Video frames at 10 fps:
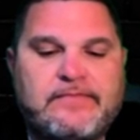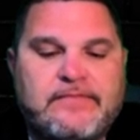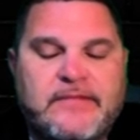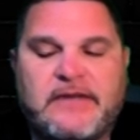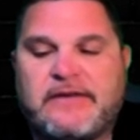
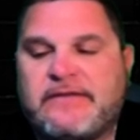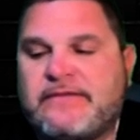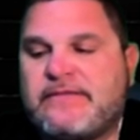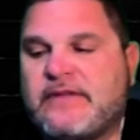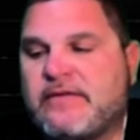yeah,
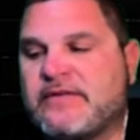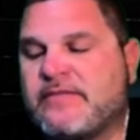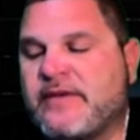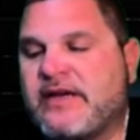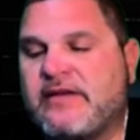that was a
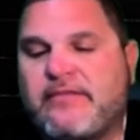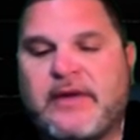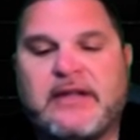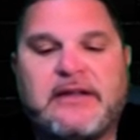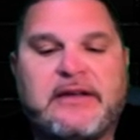bad
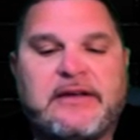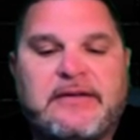day.